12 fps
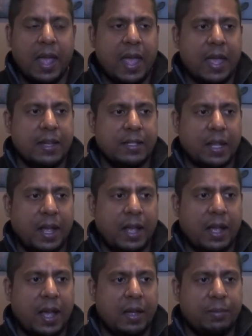and
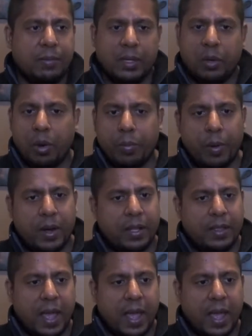I'm incorporating